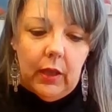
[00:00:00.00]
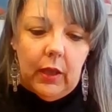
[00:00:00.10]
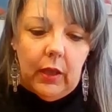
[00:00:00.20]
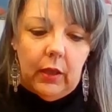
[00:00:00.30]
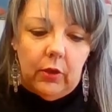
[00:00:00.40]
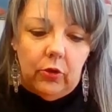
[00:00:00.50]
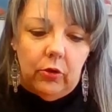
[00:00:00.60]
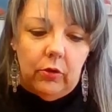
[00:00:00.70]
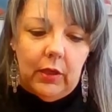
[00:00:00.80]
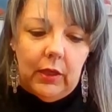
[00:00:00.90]
and
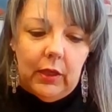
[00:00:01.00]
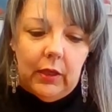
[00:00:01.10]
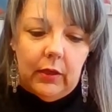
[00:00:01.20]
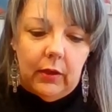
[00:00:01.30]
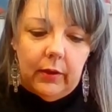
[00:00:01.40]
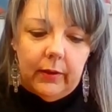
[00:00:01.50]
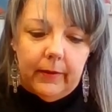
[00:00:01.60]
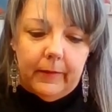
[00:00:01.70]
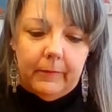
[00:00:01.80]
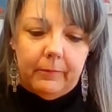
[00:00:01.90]
you need
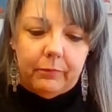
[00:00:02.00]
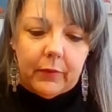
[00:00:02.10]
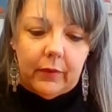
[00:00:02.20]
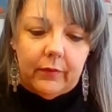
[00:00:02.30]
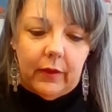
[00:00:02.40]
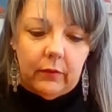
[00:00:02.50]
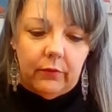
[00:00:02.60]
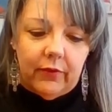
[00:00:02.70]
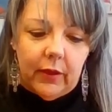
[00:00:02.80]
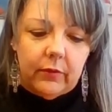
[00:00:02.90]
um, sound
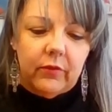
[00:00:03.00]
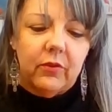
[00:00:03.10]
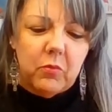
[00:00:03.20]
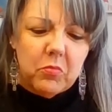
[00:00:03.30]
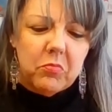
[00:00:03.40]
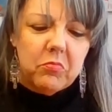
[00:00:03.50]
effects